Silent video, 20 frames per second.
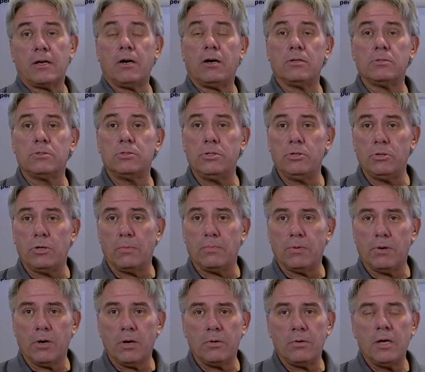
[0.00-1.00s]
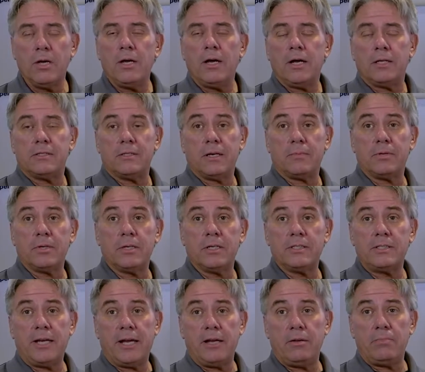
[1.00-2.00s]
called DuoPro, a double
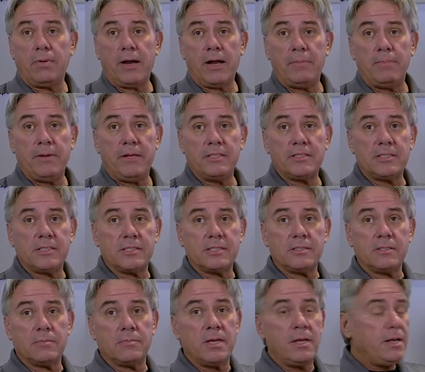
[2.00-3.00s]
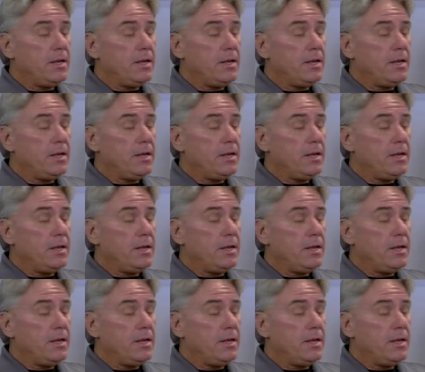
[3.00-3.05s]
contained piping system.